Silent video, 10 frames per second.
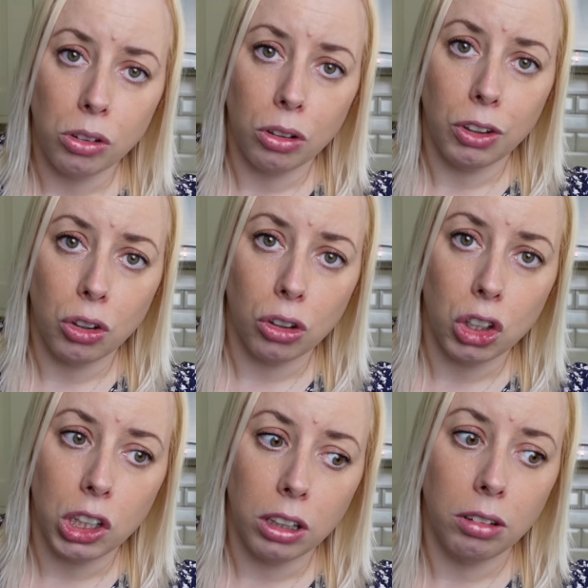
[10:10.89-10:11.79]
on
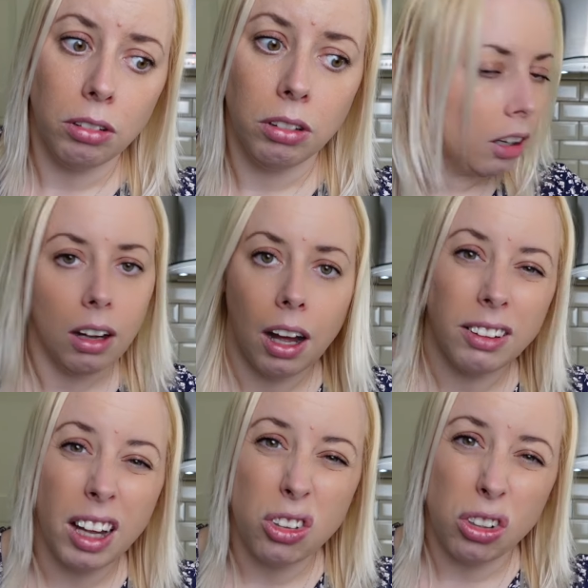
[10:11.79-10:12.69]
reduction, and
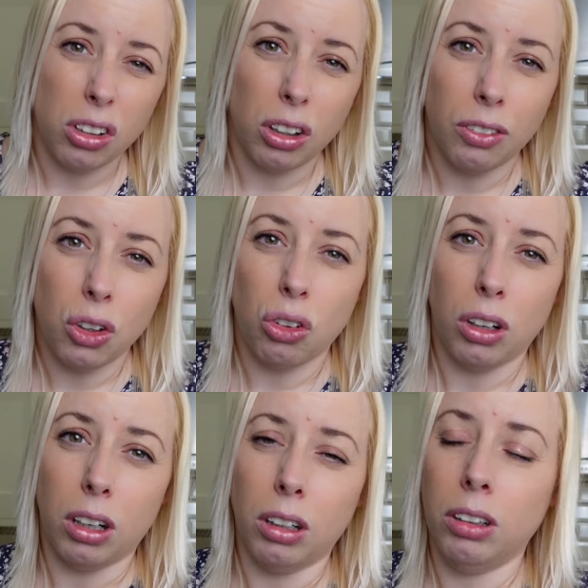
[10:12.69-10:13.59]
that's just luck of the
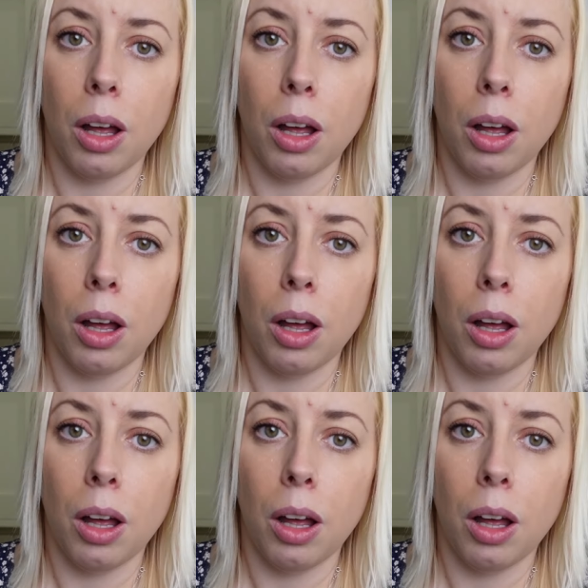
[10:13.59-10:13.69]
draw.